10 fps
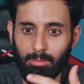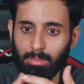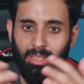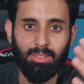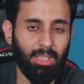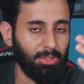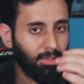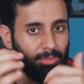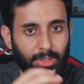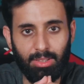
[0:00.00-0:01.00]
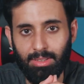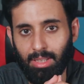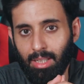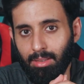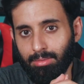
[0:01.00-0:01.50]
of make a schedule for
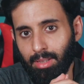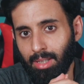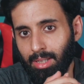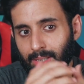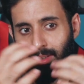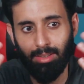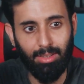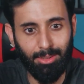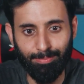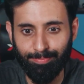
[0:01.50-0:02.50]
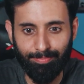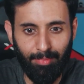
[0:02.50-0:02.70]
yourself and um,